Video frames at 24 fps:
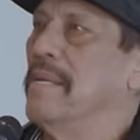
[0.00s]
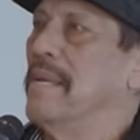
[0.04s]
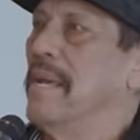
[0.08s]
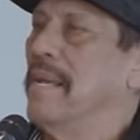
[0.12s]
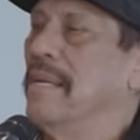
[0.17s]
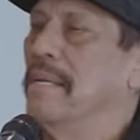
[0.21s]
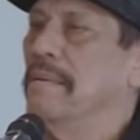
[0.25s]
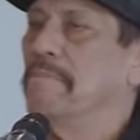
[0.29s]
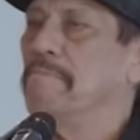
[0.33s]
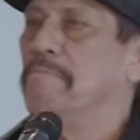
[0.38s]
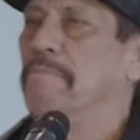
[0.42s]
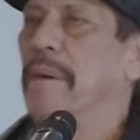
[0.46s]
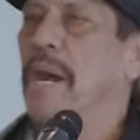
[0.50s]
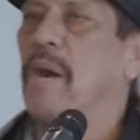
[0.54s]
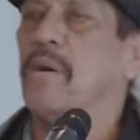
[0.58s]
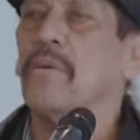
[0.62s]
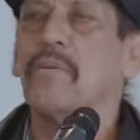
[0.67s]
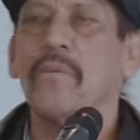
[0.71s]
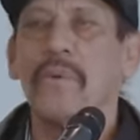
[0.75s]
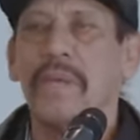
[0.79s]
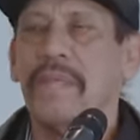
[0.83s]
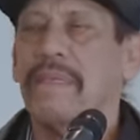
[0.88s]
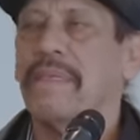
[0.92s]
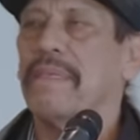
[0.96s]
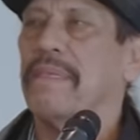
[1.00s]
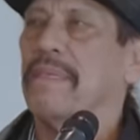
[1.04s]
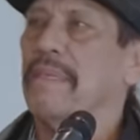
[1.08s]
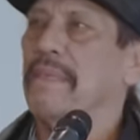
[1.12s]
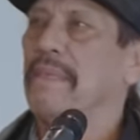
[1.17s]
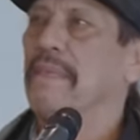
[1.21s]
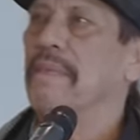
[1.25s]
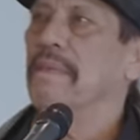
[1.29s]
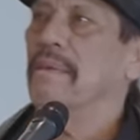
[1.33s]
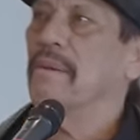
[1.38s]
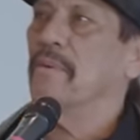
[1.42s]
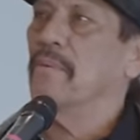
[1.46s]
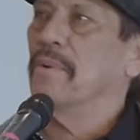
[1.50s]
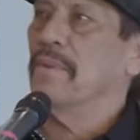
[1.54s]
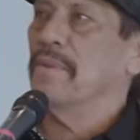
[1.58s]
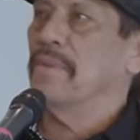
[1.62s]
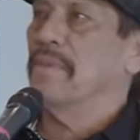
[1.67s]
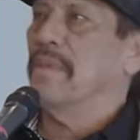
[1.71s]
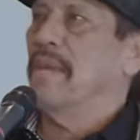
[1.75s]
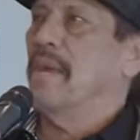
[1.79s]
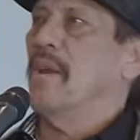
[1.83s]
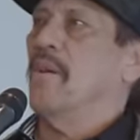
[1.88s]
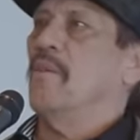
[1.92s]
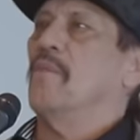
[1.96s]
he had a bout with
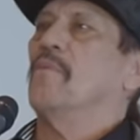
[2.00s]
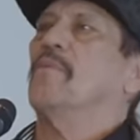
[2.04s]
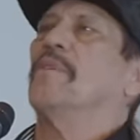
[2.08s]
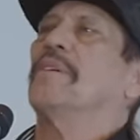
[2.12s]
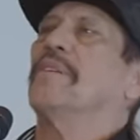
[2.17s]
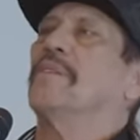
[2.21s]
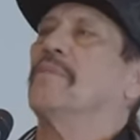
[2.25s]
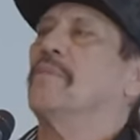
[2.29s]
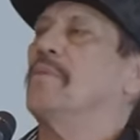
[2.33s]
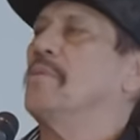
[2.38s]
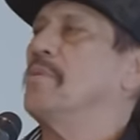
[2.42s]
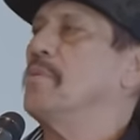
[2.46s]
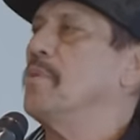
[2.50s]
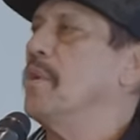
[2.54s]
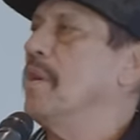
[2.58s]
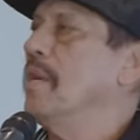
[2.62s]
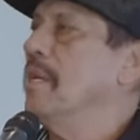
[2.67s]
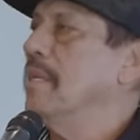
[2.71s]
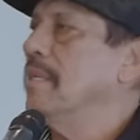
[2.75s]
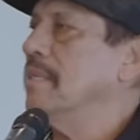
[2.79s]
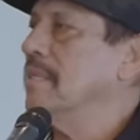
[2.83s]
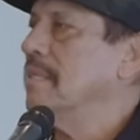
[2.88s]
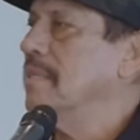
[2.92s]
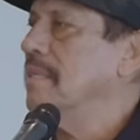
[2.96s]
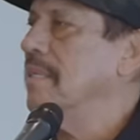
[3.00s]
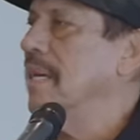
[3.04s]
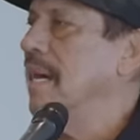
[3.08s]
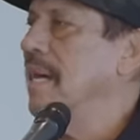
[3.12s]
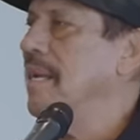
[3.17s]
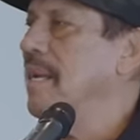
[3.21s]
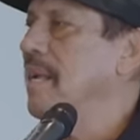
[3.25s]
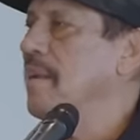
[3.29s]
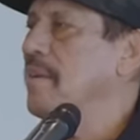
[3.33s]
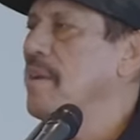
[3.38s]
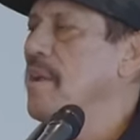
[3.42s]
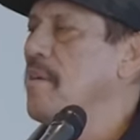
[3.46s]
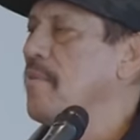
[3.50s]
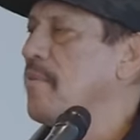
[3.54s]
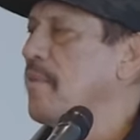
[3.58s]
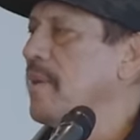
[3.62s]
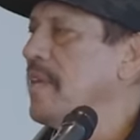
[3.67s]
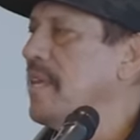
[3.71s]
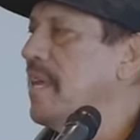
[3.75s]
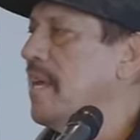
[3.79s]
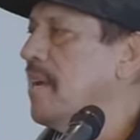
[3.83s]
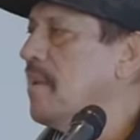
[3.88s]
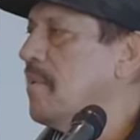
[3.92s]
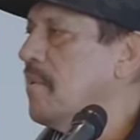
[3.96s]
heroin and drugs. I'll never
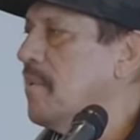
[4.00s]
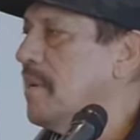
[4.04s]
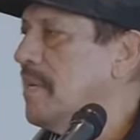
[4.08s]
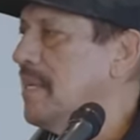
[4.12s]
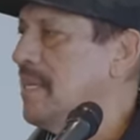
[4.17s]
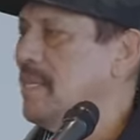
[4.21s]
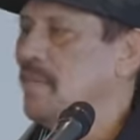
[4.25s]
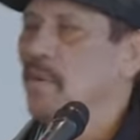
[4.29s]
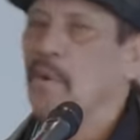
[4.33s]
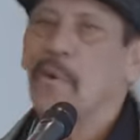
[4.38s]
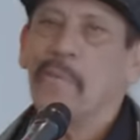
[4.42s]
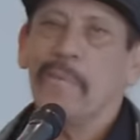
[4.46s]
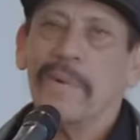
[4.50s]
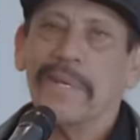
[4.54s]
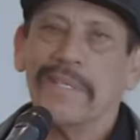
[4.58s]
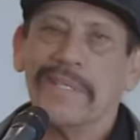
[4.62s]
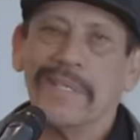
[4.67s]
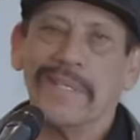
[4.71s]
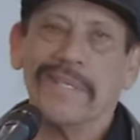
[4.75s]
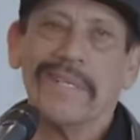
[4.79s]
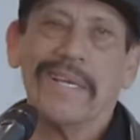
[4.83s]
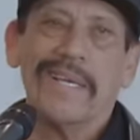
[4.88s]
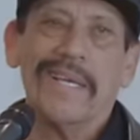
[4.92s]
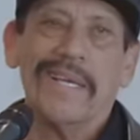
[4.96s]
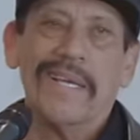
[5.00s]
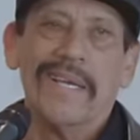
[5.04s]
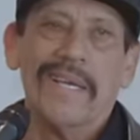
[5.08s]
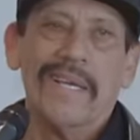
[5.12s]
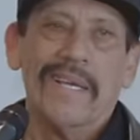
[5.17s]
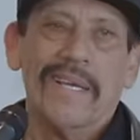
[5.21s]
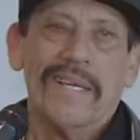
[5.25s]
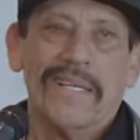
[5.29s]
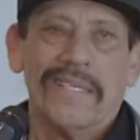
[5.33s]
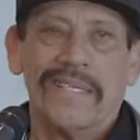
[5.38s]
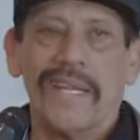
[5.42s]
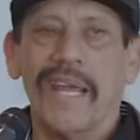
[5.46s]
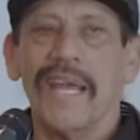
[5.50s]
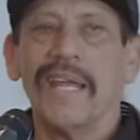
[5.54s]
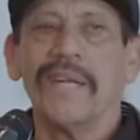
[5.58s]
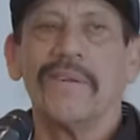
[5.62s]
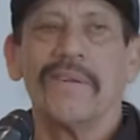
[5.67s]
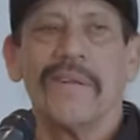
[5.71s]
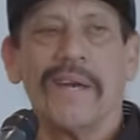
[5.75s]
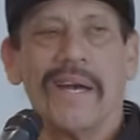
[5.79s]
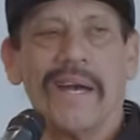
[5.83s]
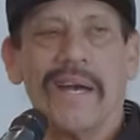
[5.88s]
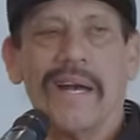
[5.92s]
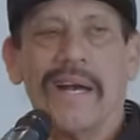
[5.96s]
forget what he told me. He says, Dad,
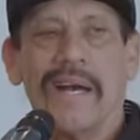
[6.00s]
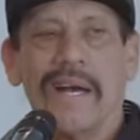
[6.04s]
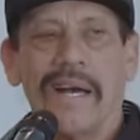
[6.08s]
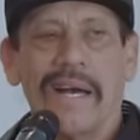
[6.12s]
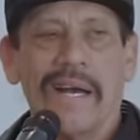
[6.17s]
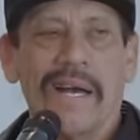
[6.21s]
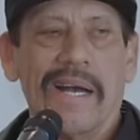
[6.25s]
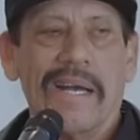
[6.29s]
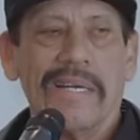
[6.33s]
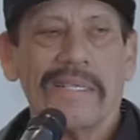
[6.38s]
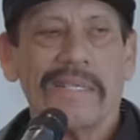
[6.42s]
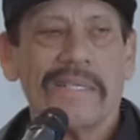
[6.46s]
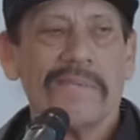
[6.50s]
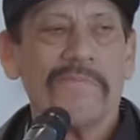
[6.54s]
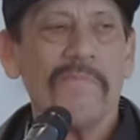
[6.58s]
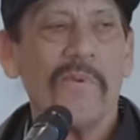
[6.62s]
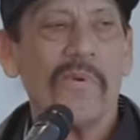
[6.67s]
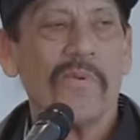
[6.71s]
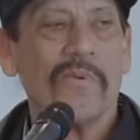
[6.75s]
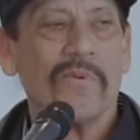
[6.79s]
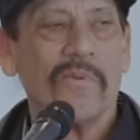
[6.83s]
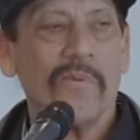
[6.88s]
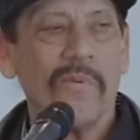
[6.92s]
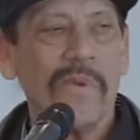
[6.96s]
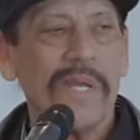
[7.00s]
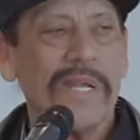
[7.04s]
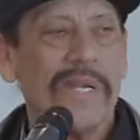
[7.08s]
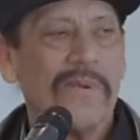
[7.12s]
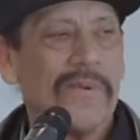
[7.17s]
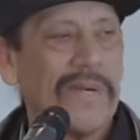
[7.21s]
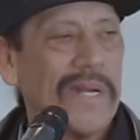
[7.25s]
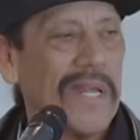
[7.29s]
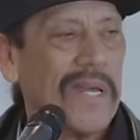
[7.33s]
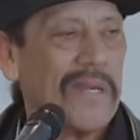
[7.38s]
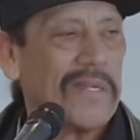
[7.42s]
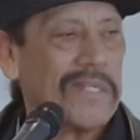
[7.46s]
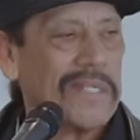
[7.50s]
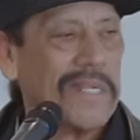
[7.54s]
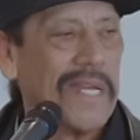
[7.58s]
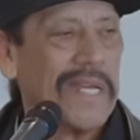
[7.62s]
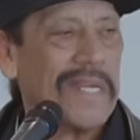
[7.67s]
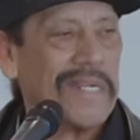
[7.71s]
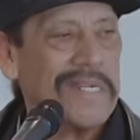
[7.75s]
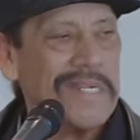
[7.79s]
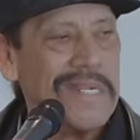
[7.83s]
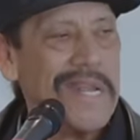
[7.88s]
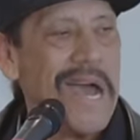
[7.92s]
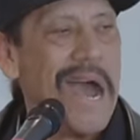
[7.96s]
I smoked weed when I was
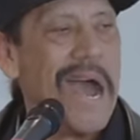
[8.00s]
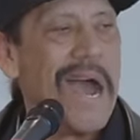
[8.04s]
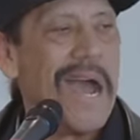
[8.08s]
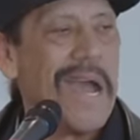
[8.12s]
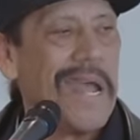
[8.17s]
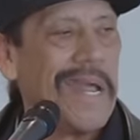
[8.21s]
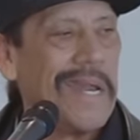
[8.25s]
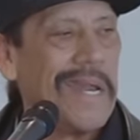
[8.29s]
like 9.